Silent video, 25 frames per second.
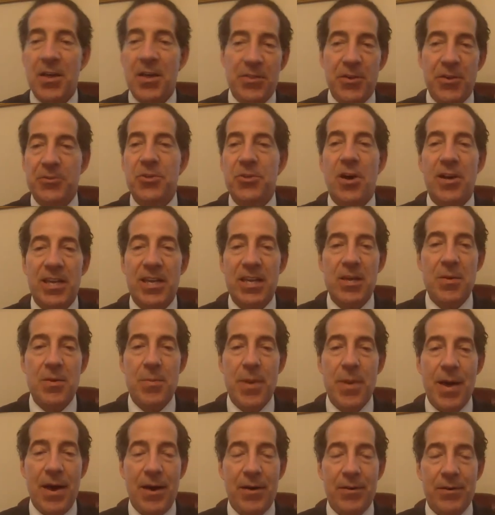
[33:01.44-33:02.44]
they're talking
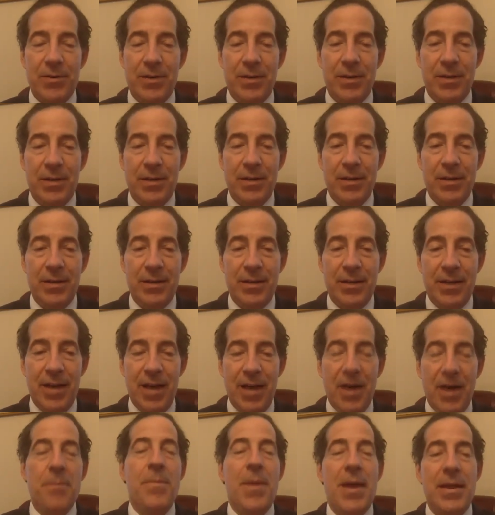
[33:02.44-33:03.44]
about
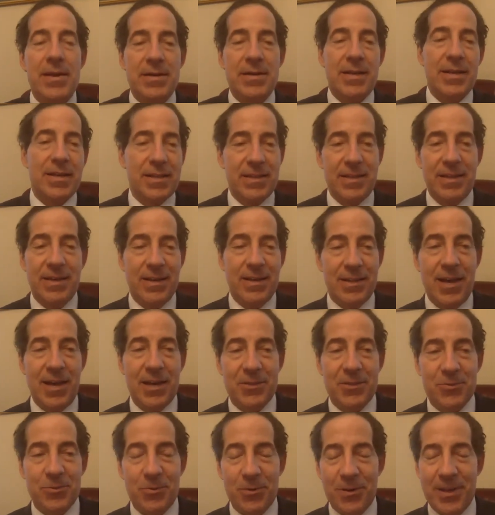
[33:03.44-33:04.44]
amending the
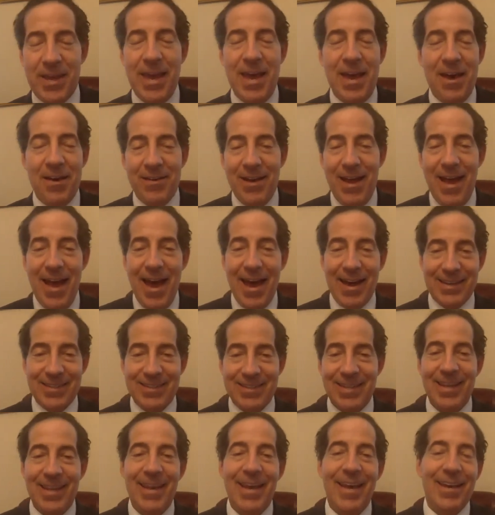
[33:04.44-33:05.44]
Electoral Count Act
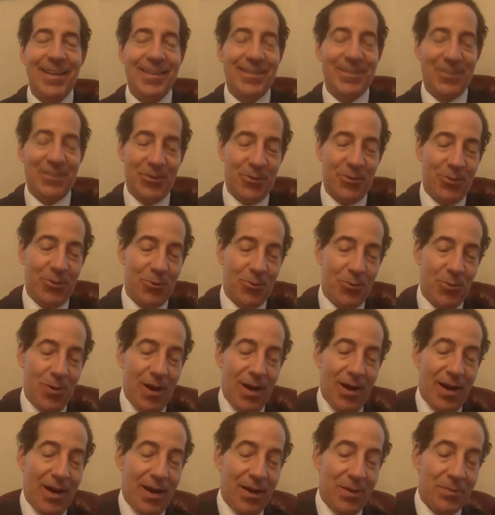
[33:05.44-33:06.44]

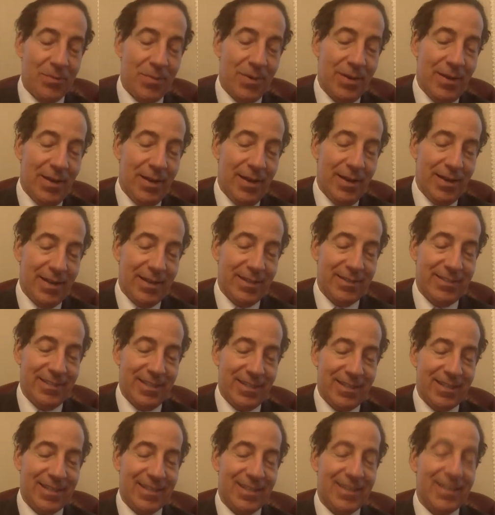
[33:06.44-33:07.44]
to
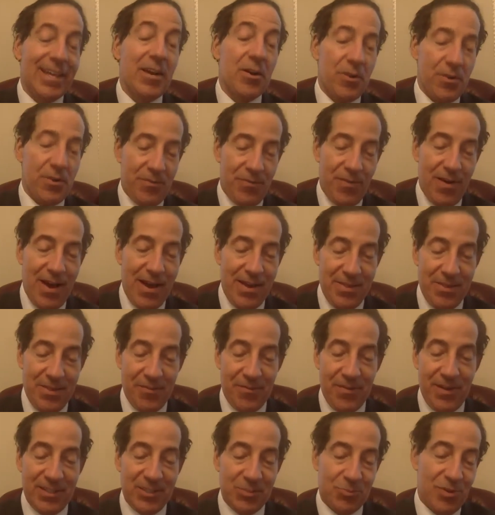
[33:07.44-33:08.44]
clarify the
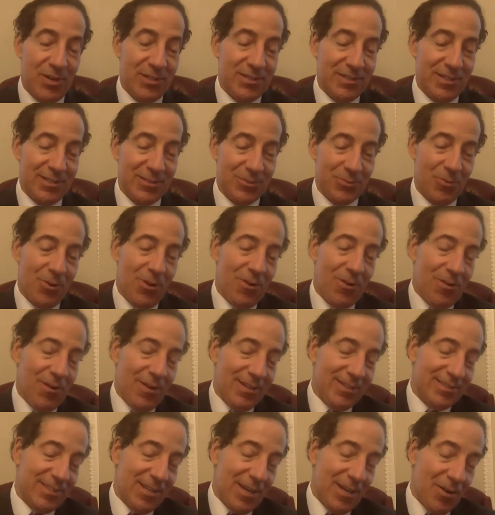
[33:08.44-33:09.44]
vice president's role.
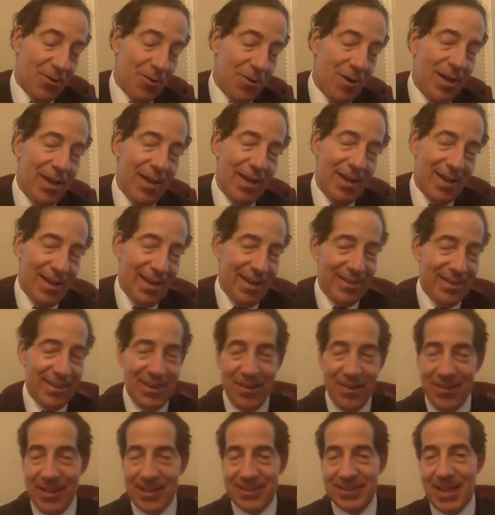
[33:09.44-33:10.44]
And so, you
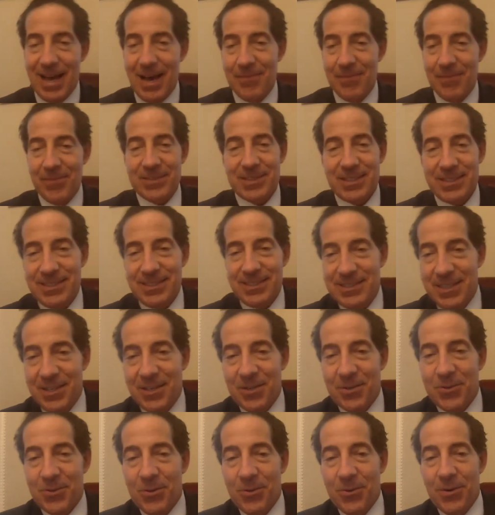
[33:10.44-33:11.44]
know, that's obviously
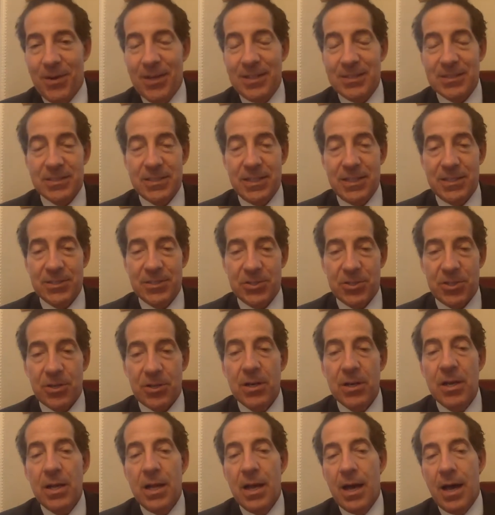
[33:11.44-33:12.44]
cynical and
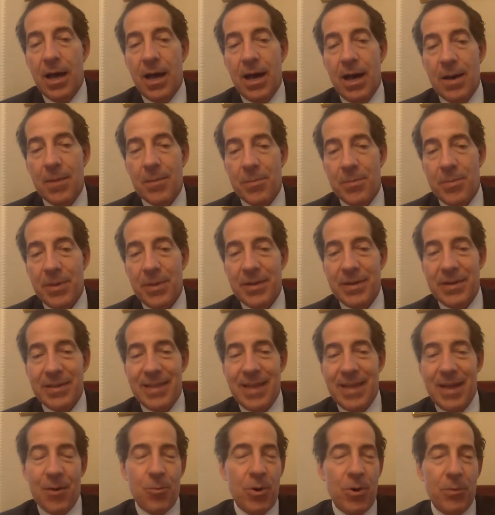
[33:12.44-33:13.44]
sinister, but
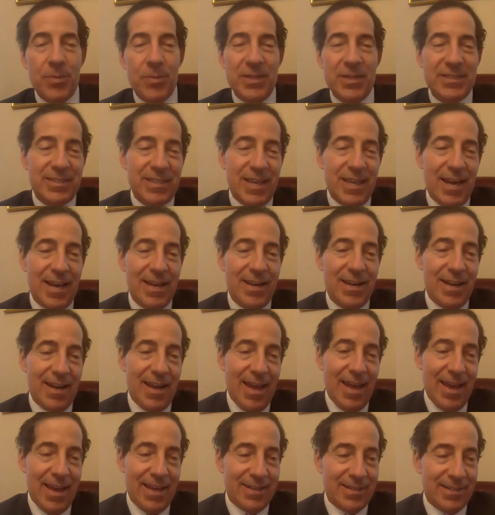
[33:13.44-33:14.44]
that will be said.
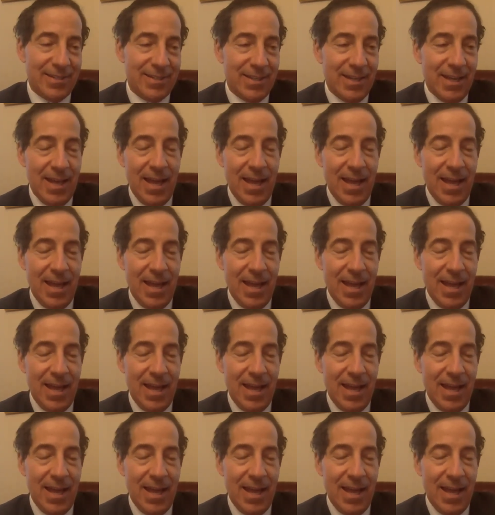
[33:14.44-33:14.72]
And